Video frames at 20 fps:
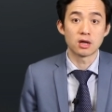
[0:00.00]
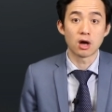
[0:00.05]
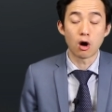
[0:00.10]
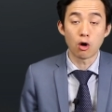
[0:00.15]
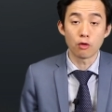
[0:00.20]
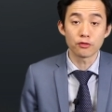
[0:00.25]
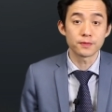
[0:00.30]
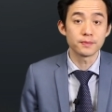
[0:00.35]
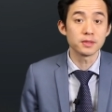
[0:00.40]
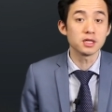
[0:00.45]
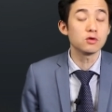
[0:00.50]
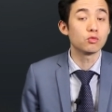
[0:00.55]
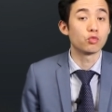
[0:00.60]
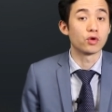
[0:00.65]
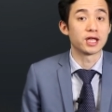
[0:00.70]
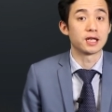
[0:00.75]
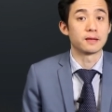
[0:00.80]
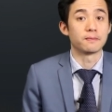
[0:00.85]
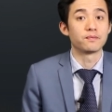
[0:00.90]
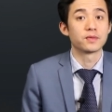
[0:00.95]
ultimately
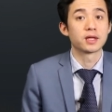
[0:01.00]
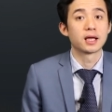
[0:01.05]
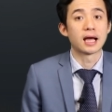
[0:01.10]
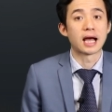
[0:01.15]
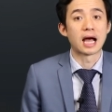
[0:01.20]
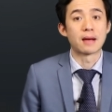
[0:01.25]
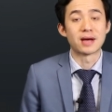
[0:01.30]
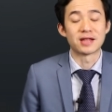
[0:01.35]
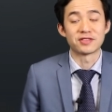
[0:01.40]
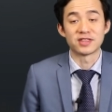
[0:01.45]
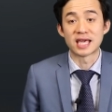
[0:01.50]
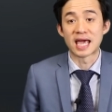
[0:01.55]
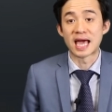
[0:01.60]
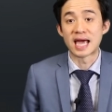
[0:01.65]
win at the